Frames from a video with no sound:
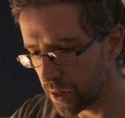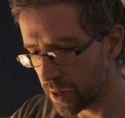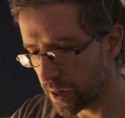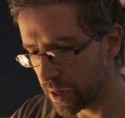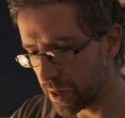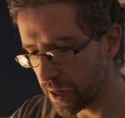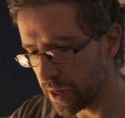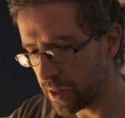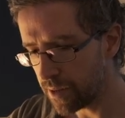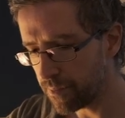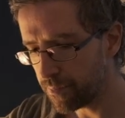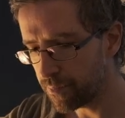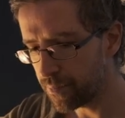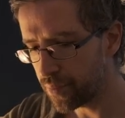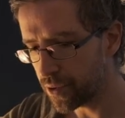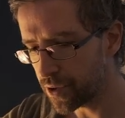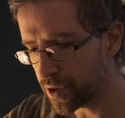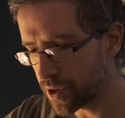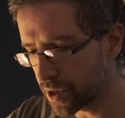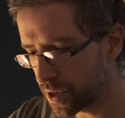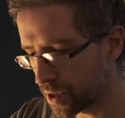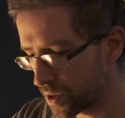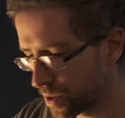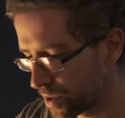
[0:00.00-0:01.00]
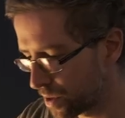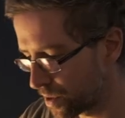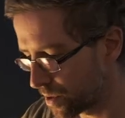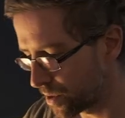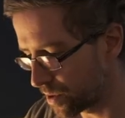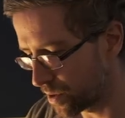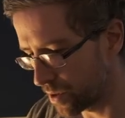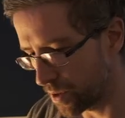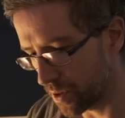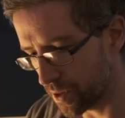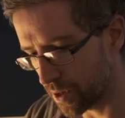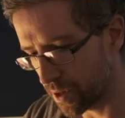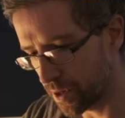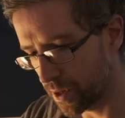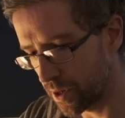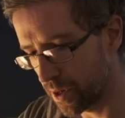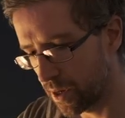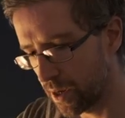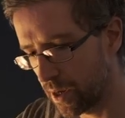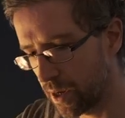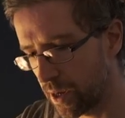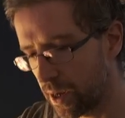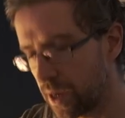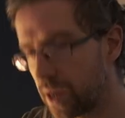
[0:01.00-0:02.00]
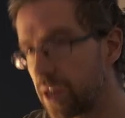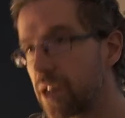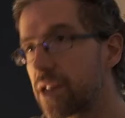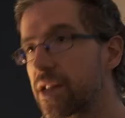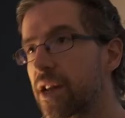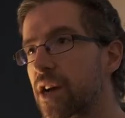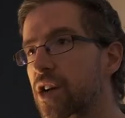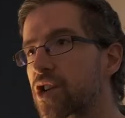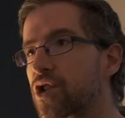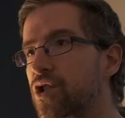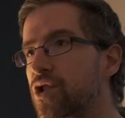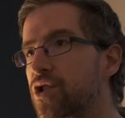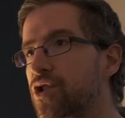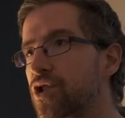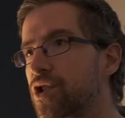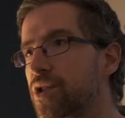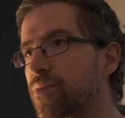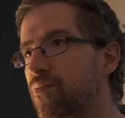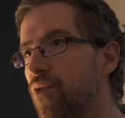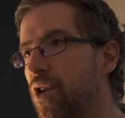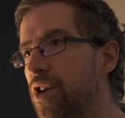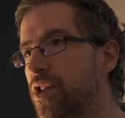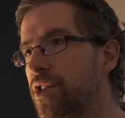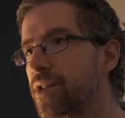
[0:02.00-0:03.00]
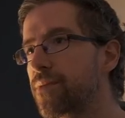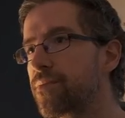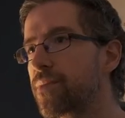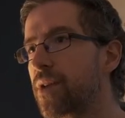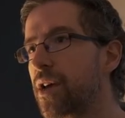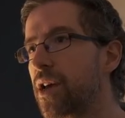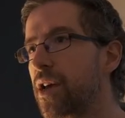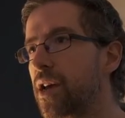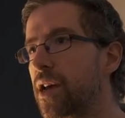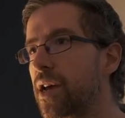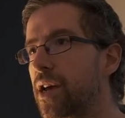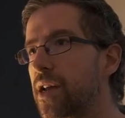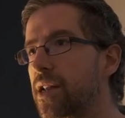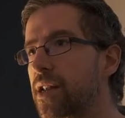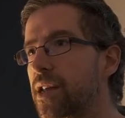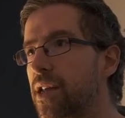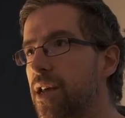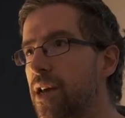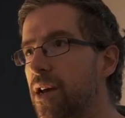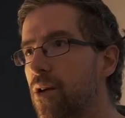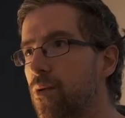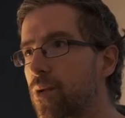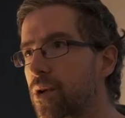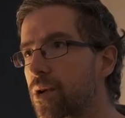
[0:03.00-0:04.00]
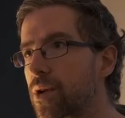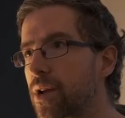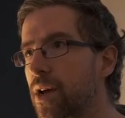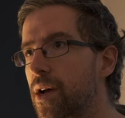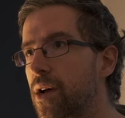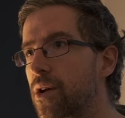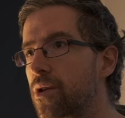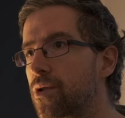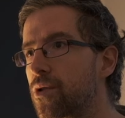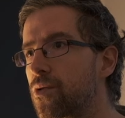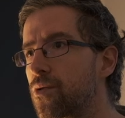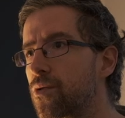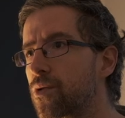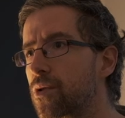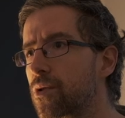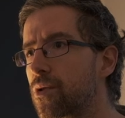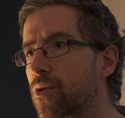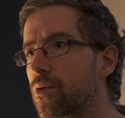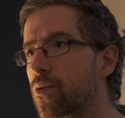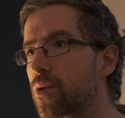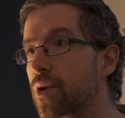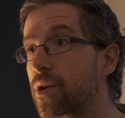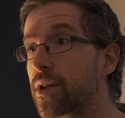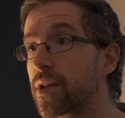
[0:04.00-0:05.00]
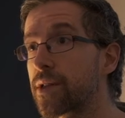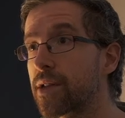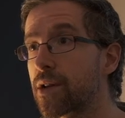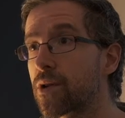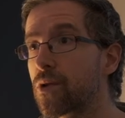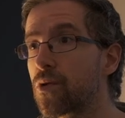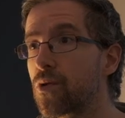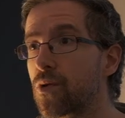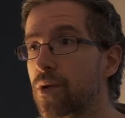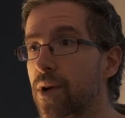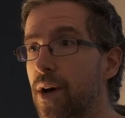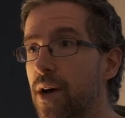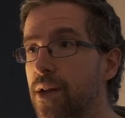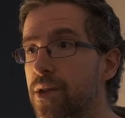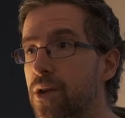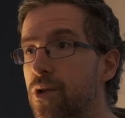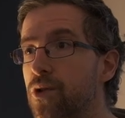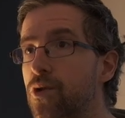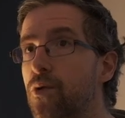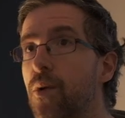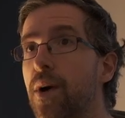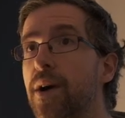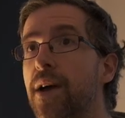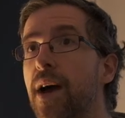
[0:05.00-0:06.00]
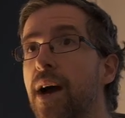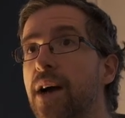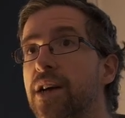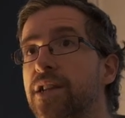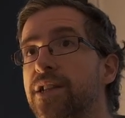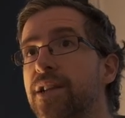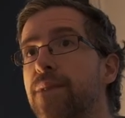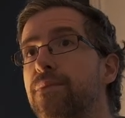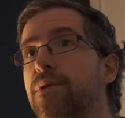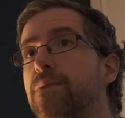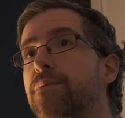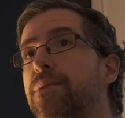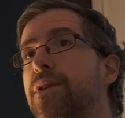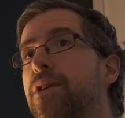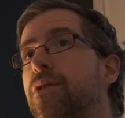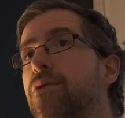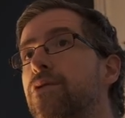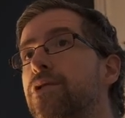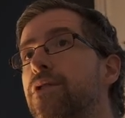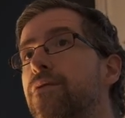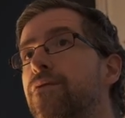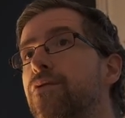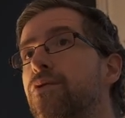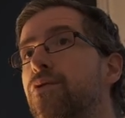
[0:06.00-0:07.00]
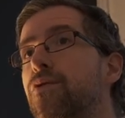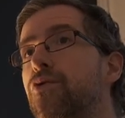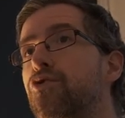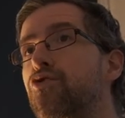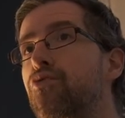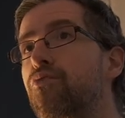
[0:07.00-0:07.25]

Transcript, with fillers: input dot is action just press. And here we're gonna take a look at UI accept, because if you go to